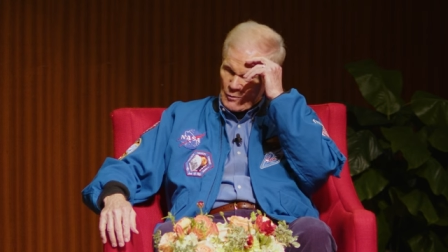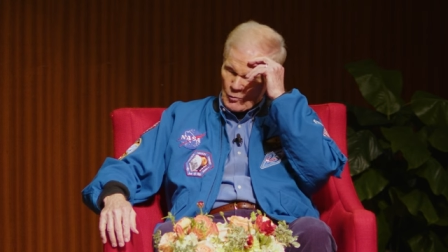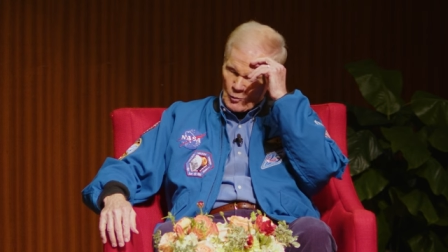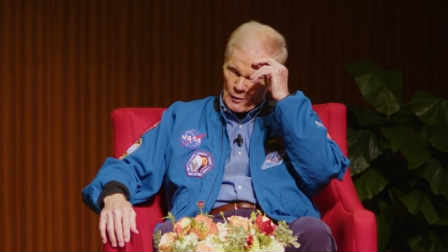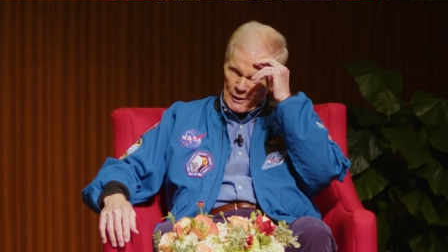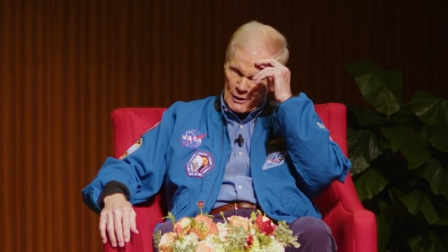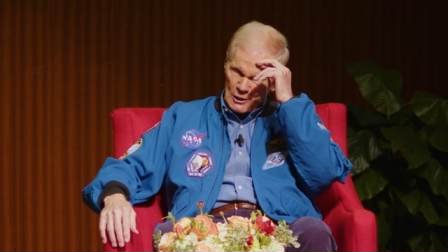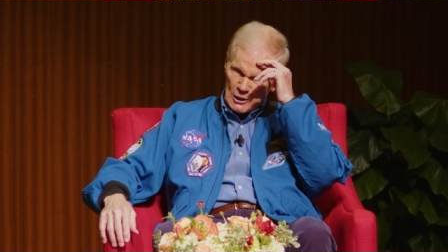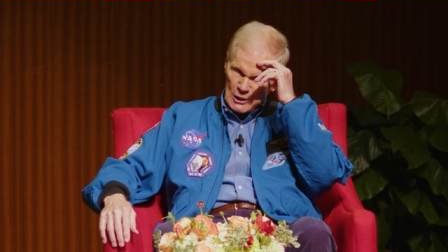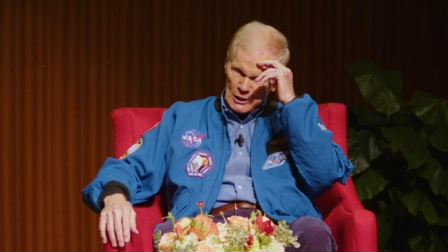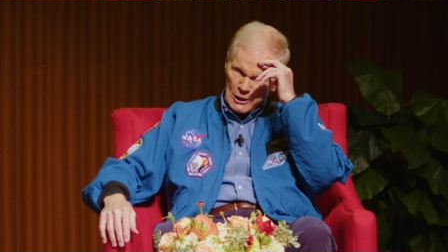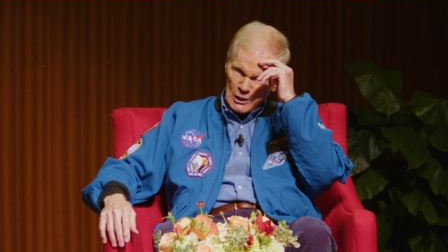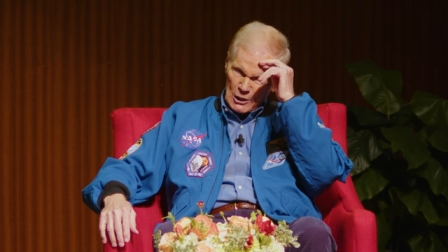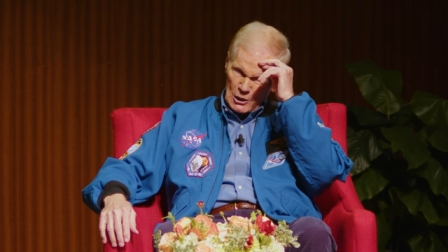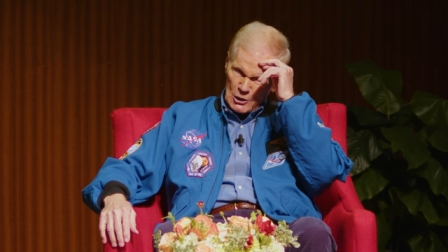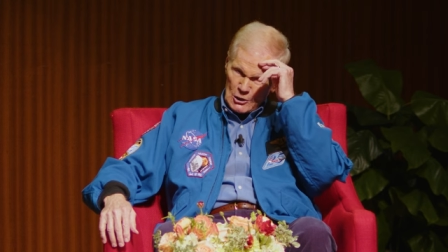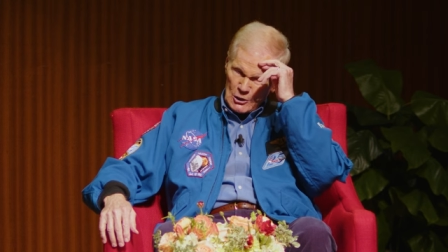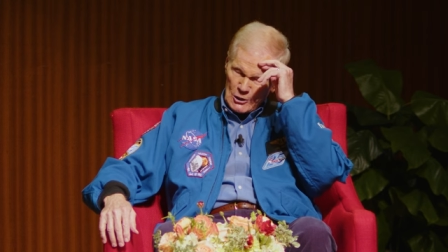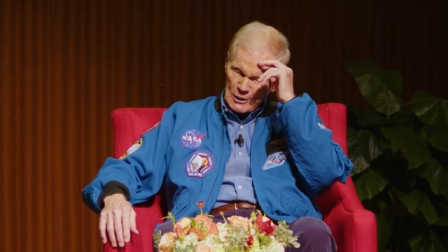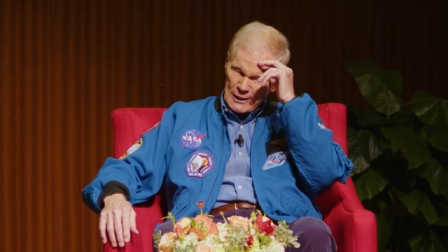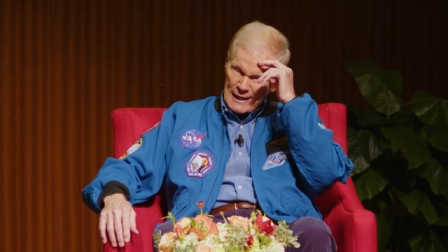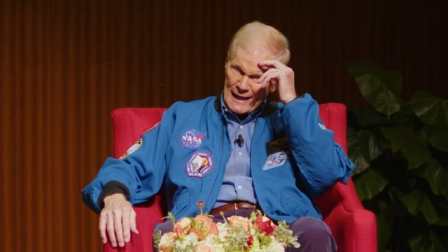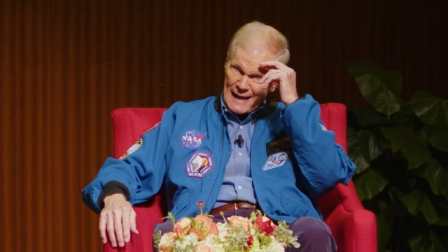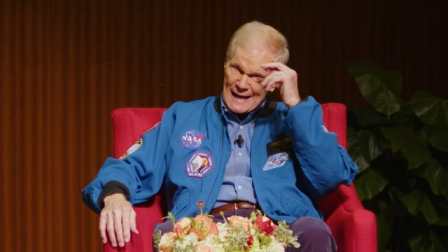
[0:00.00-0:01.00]
We're going to
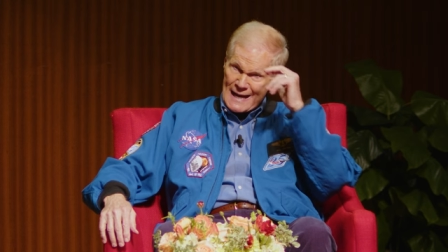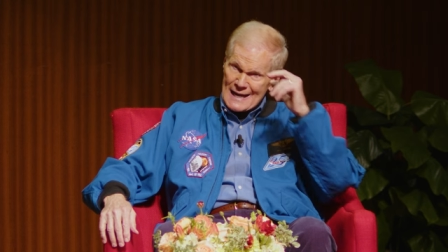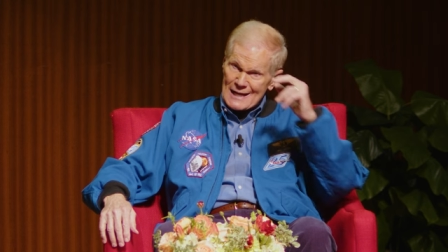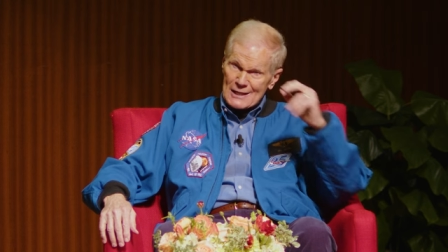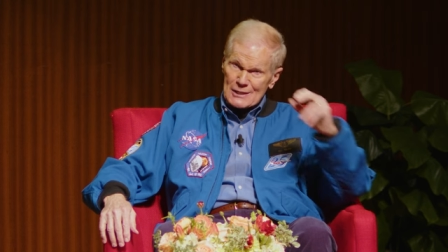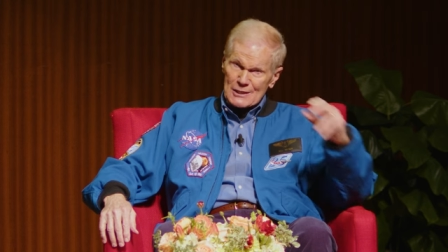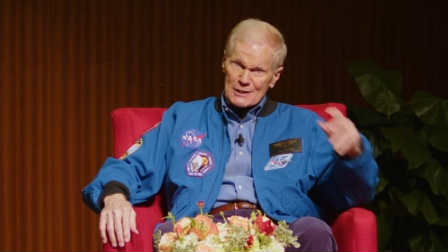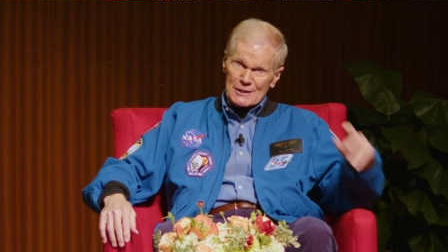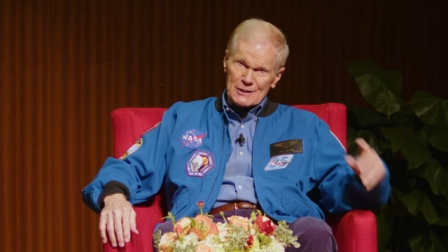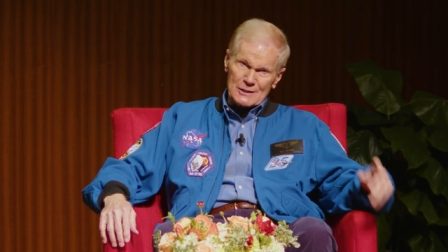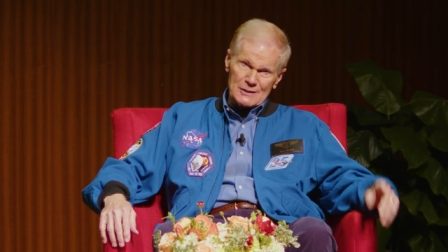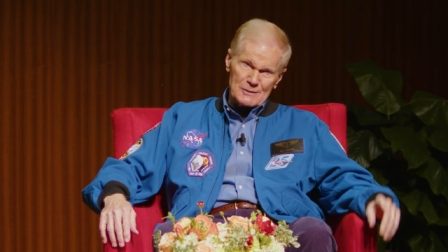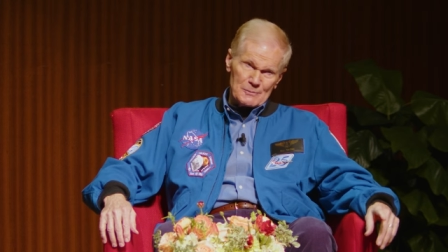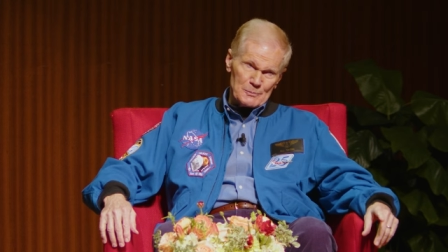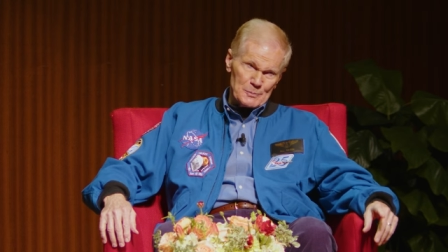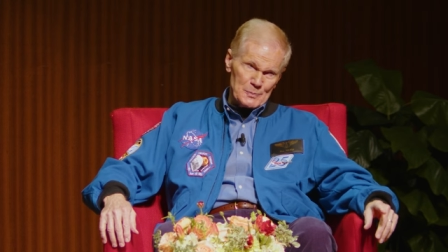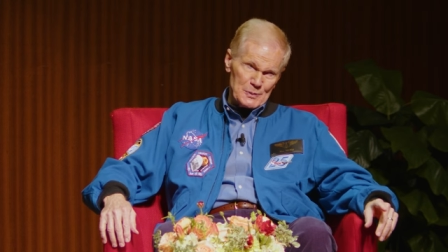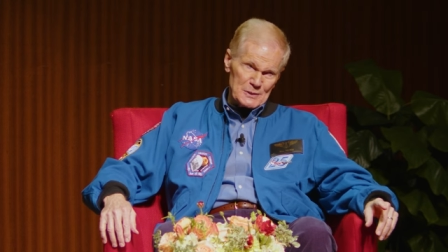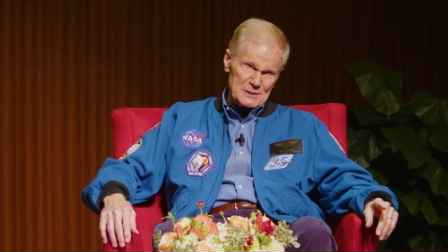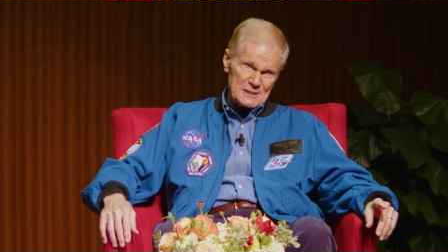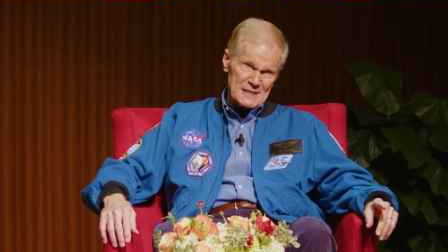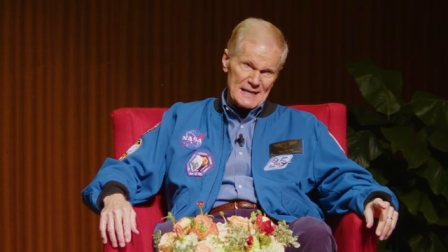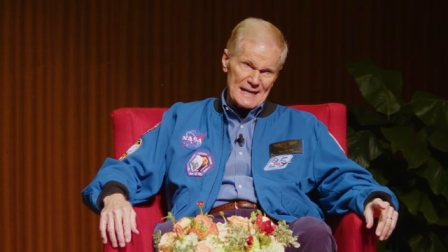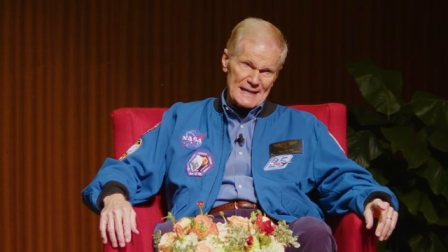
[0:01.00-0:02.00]
learn how to
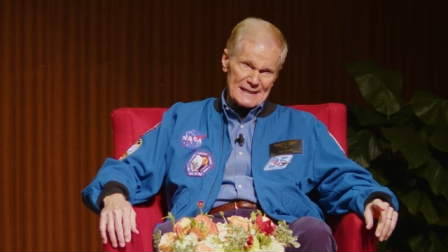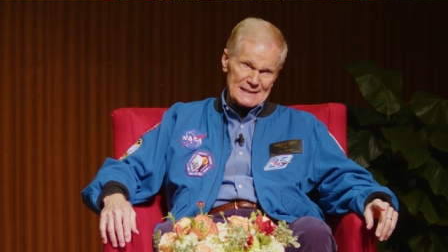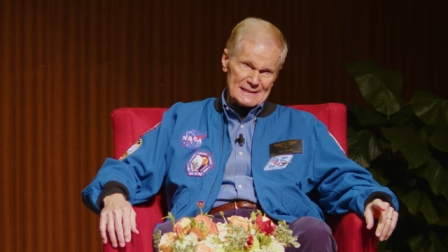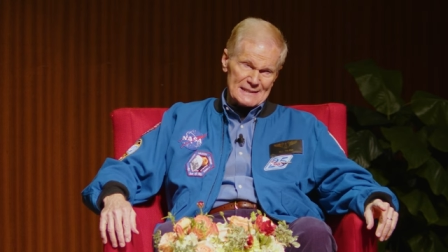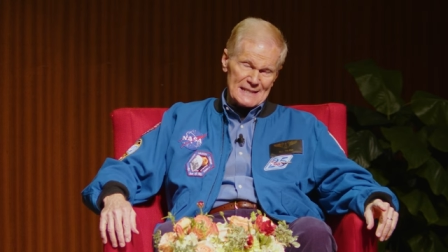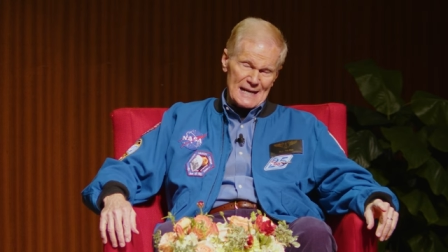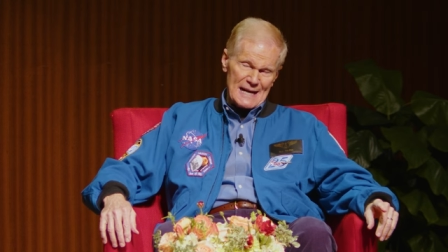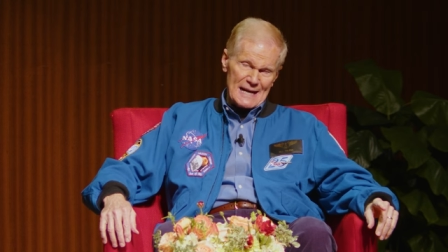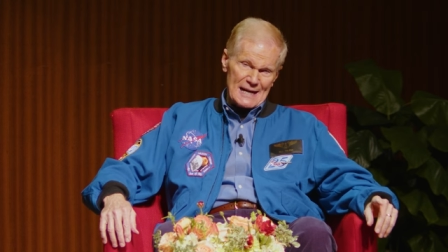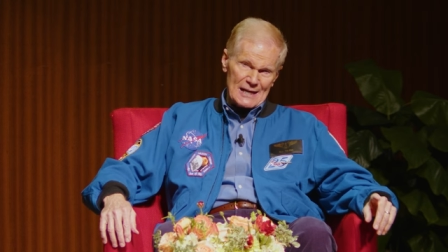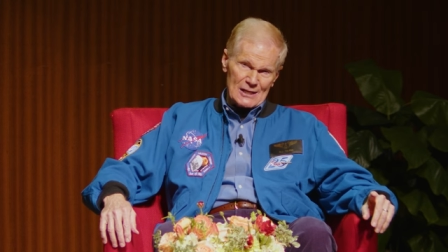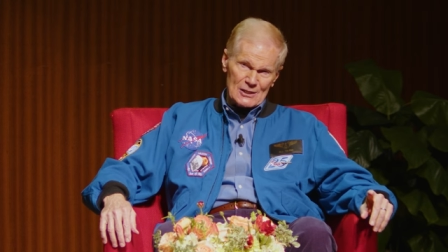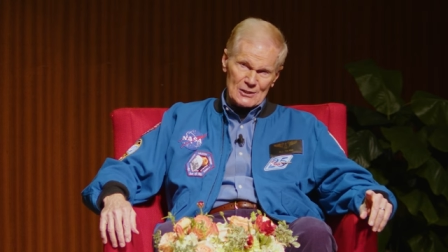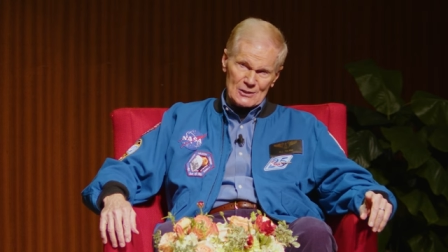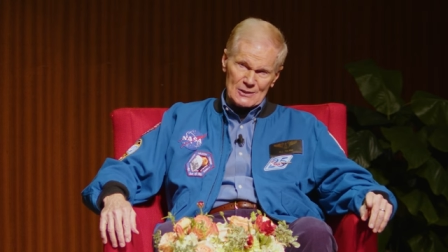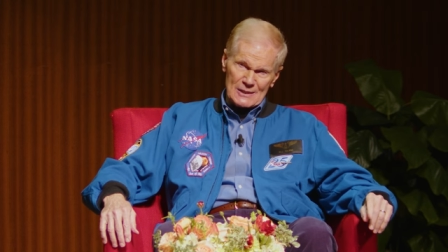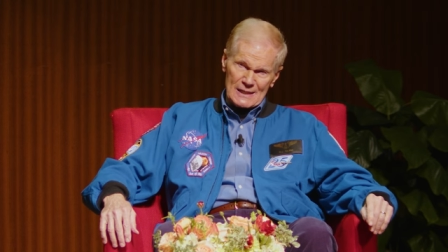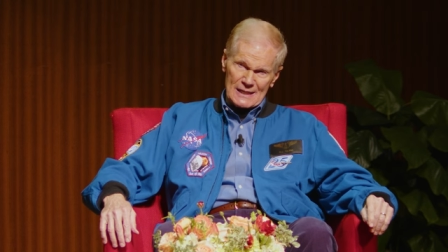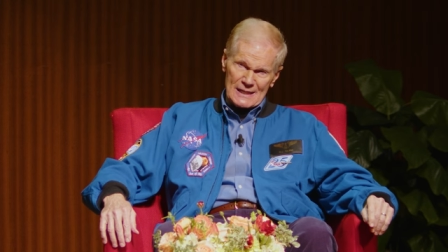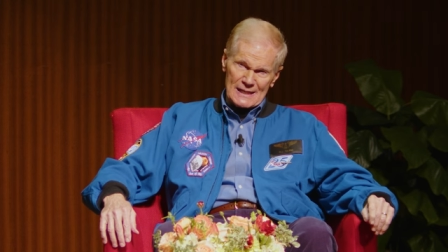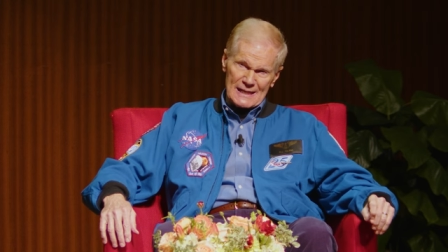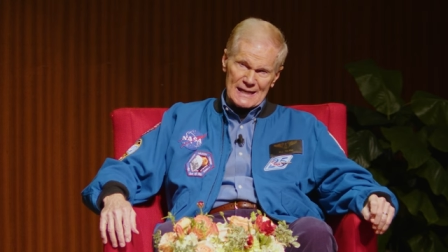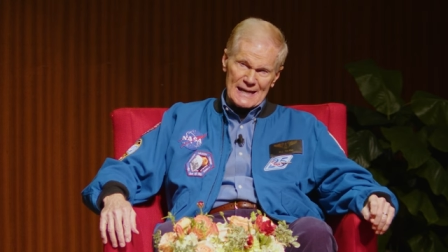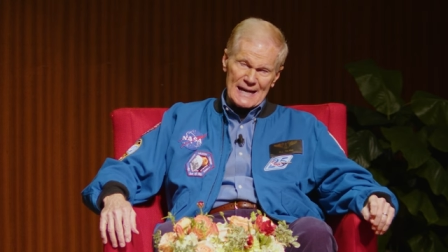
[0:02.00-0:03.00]
protect our
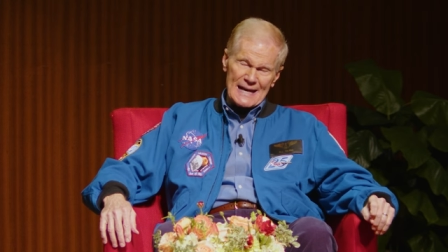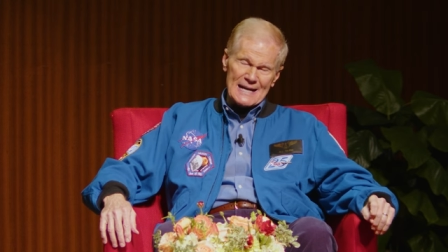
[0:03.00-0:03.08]
uh,